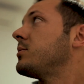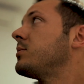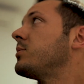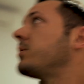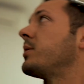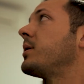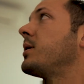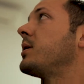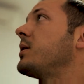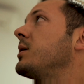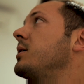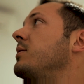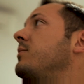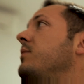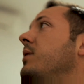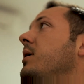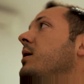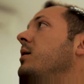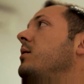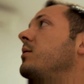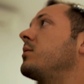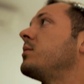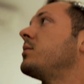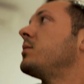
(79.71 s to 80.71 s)
We gotta leave
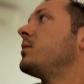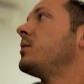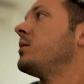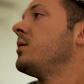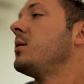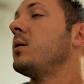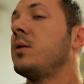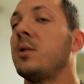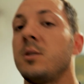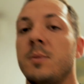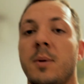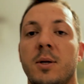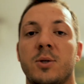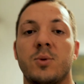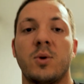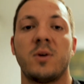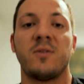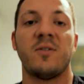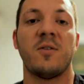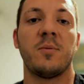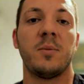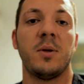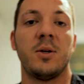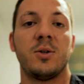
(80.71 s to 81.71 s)
now. It's about
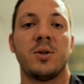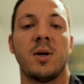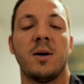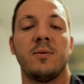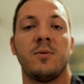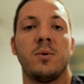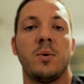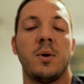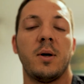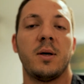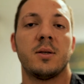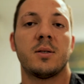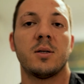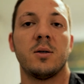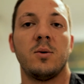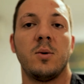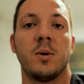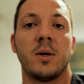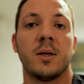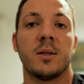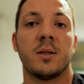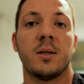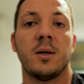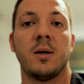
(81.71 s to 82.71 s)
25 minute drive away, so
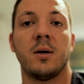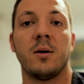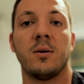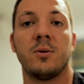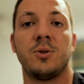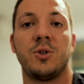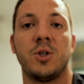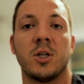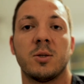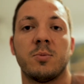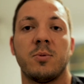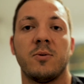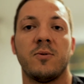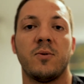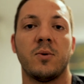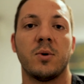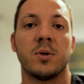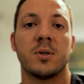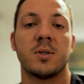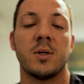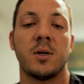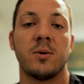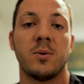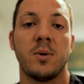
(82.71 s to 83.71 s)
we'll get there just before
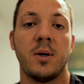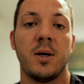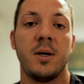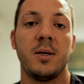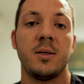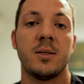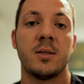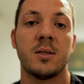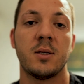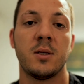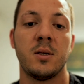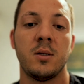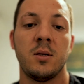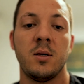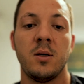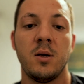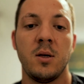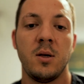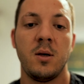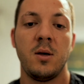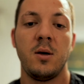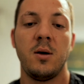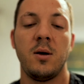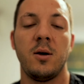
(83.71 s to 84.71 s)
sunrise.
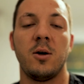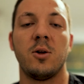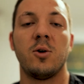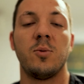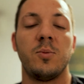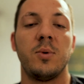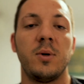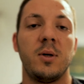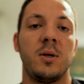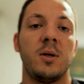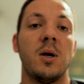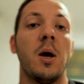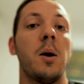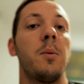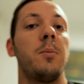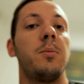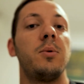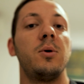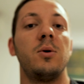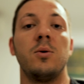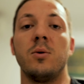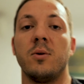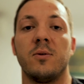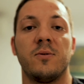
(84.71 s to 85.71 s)
It'll be
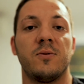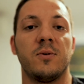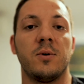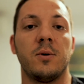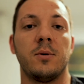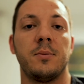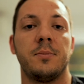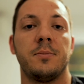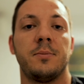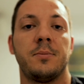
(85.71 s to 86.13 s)
beautiful.